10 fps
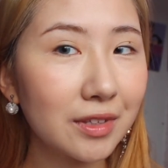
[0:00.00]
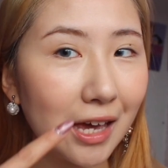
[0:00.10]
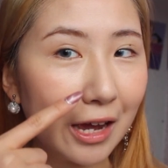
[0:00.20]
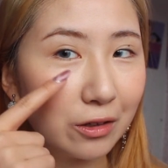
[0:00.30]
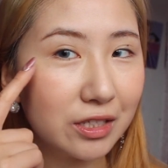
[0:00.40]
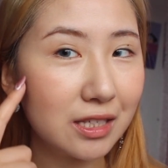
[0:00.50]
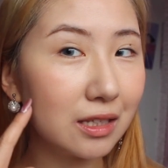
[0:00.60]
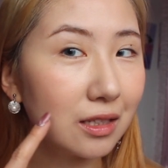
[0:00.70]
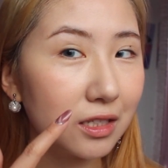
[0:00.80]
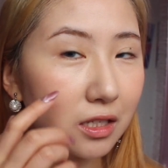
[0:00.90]
Can you
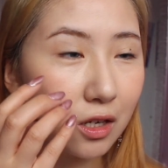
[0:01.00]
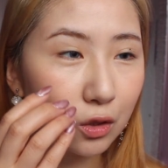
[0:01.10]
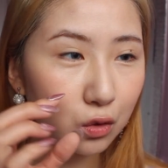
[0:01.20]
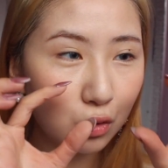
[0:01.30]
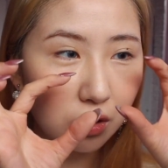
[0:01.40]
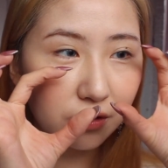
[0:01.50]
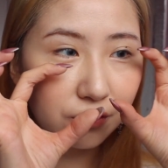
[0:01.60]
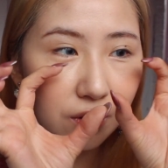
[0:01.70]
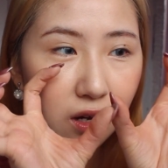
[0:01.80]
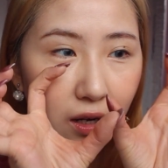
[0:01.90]
see this sort
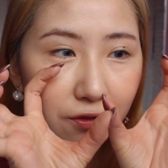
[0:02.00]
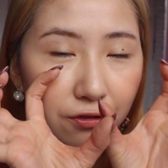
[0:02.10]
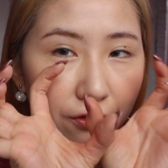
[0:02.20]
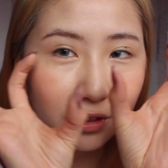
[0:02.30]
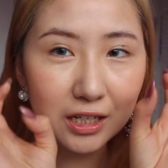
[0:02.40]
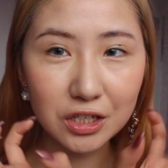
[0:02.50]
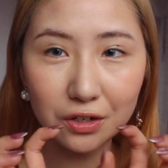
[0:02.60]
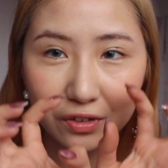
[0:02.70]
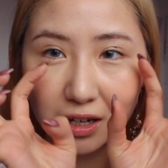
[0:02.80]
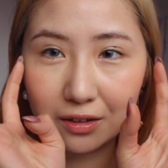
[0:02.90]
of flush
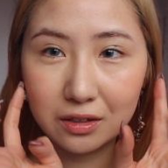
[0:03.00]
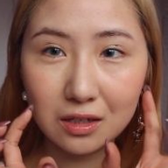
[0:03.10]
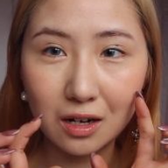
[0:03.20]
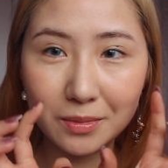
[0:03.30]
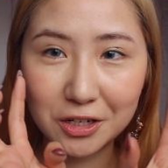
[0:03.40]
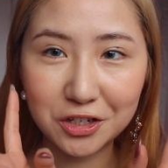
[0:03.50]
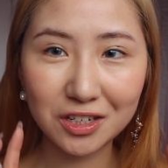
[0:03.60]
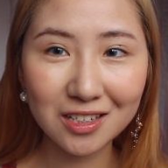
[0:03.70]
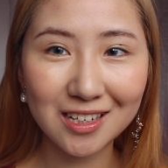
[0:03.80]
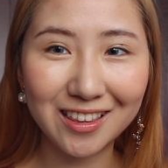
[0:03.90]
of color on my
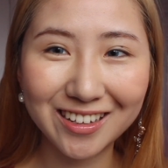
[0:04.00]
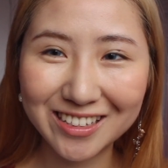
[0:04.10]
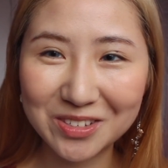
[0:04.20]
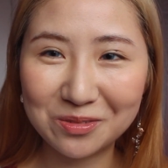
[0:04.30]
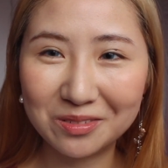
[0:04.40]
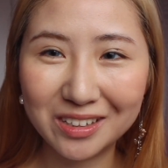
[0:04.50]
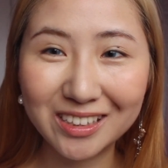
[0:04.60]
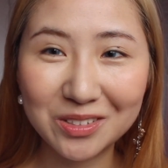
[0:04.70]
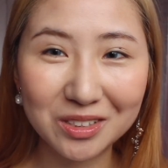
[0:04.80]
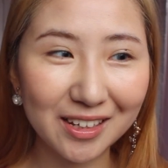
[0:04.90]
cheeks? I think it's
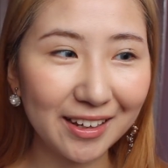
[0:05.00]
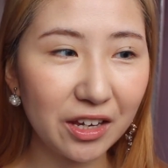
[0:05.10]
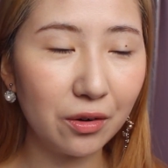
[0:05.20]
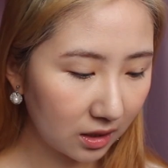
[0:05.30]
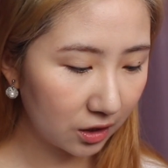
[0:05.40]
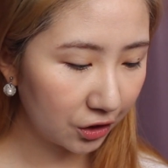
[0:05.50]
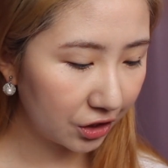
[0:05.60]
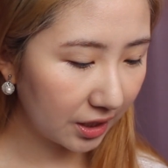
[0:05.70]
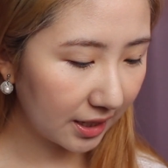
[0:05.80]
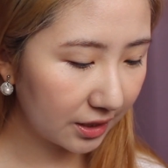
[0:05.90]
really cute.
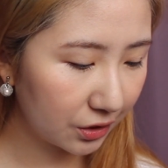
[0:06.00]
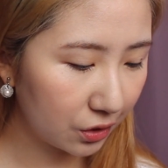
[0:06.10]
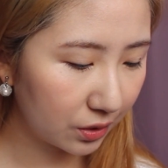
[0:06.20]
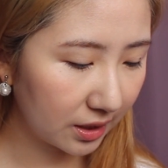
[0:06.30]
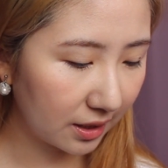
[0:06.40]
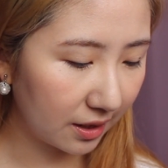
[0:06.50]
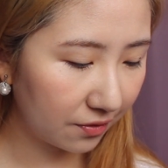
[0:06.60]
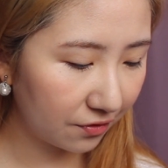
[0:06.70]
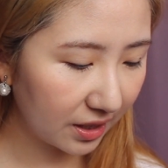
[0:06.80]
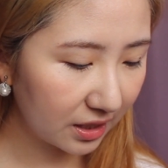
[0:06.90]
She is using a
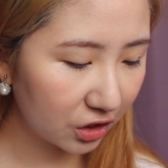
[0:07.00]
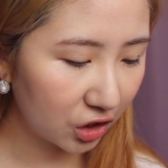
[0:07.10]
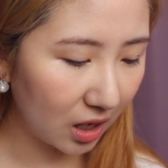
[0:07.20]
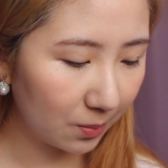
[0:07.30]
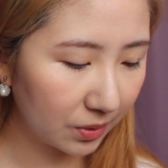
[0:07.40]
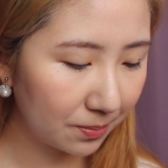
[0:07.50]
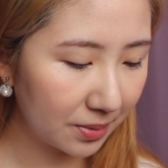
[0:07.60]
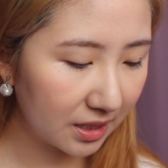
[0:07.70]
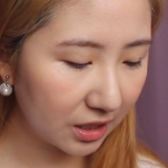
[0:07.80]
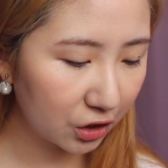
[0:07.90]
Face Shop
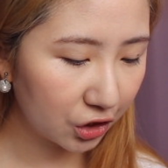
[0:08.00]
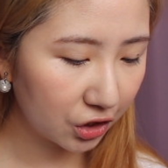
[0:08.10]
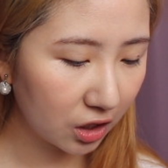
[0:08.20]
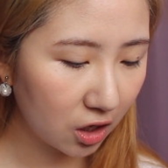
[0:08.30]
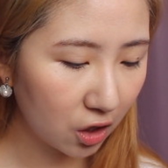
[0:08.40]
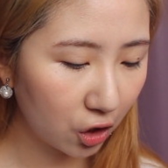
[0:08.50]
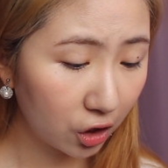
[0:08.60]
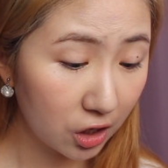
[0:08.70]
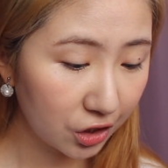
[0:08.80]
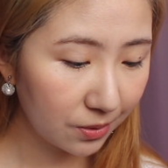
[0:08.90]
Peach
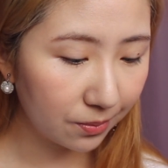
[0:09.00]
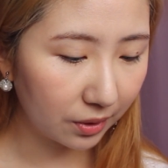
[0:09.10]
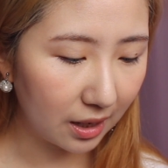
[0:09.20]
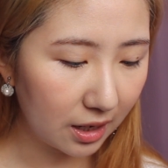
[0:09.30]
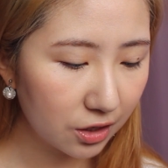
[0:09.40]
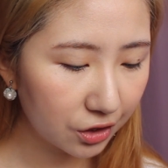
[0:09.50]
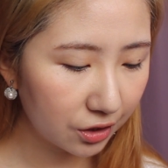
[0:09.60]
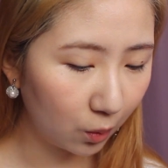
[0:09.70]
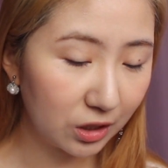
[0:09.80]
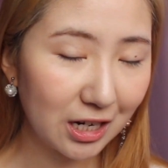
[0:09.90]
cushion
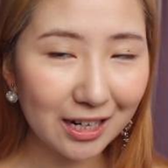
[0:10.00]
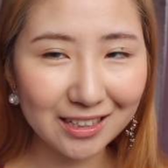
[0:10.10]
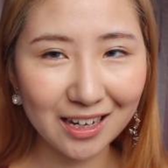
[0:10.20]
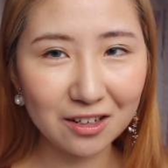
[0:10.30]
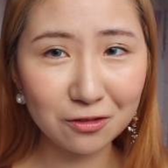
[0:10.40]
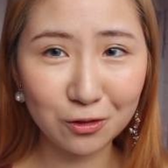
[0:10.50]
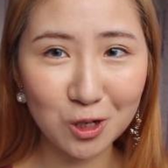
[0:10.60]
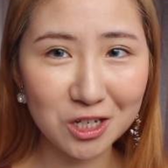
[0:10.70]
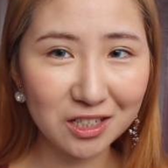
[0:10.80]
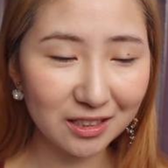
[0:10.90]
blush, which again,
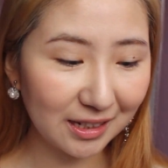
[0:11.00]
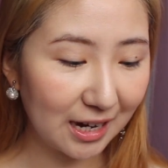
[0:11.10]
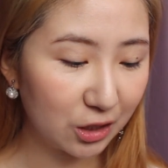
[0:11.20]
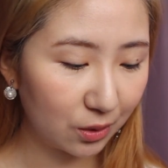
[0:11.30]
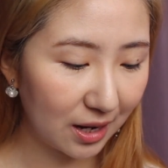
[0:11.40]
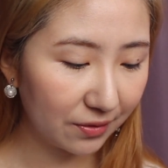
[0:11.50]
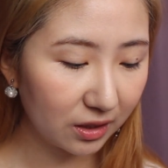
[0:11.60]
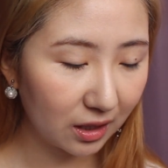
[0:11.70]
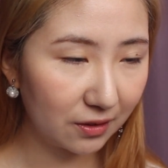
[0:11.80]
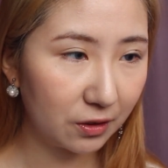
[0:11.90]
unfortunately, I don't have a
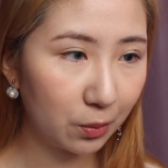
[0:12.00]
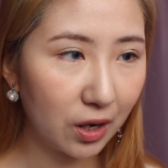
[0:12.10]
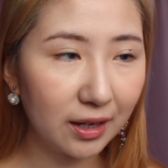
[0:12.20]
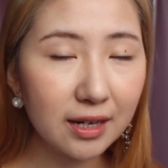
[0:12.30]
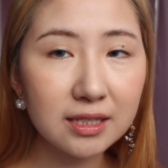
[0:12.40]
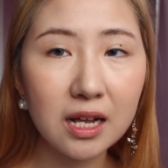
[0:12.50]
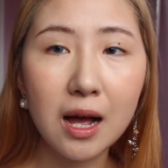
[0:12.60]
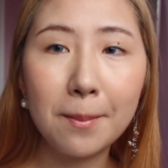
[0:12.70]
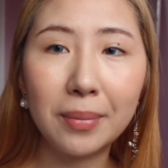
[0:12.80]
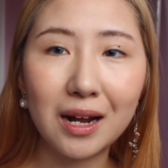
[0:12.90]
lot of the products,
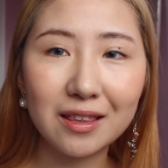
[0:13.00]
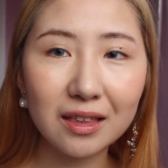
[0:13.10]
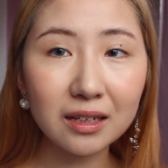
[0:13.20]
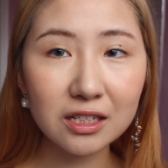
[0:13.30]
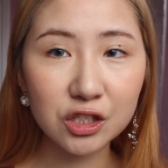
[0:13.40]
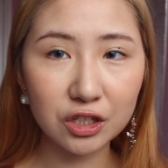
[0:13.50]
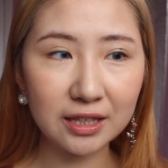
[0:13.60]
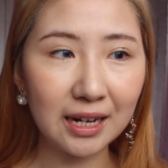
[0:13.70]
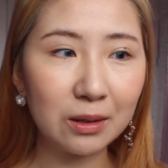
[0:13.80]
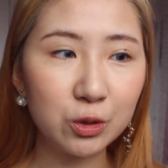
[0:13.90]
but I think it's
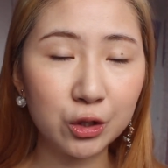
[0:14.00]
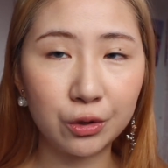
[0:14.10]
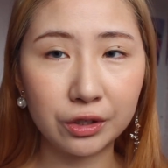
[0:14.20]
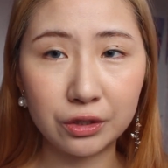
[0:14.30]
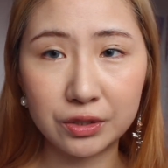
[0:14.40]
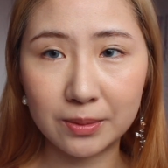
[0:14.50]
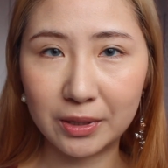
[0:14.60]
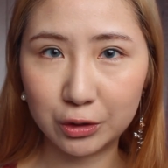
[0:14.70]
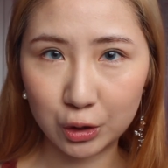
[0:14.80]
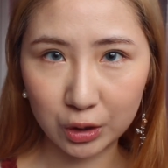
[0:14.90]
good that I'm showing you some
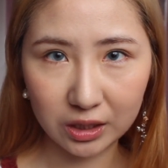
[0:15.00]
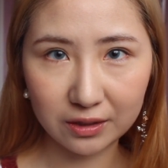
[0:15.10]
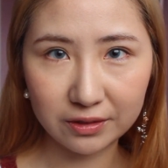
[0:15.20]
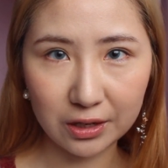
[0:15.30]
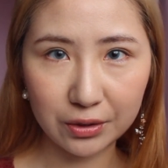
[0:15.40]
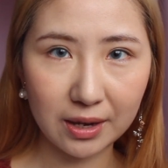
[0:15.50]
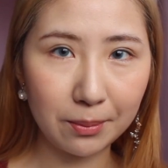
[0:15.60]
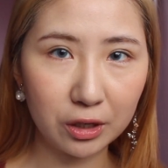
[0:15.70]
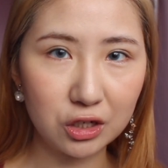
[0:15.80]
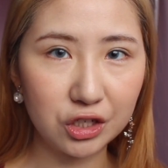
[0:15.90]
alternatives that you can
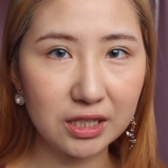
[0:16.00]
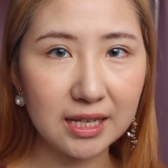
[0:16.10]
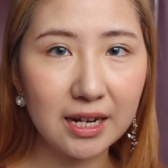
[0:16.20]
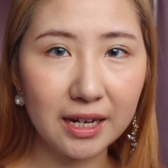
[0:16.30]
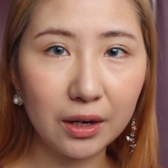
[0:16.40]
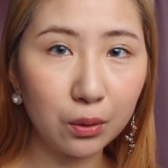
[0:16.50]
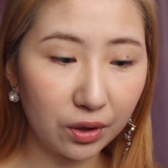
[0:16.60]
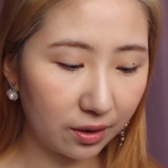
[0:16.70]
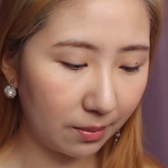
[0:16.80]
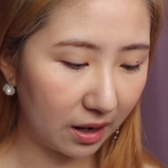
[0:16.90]
purchase in
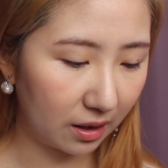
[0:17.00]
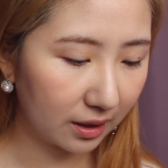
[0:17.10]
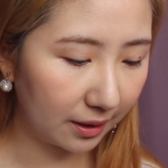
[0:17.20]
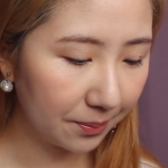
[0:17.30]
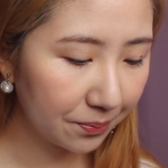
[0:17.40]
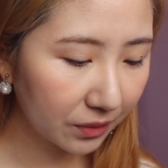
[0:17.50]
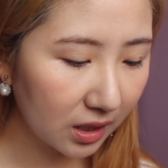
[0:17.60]
North America.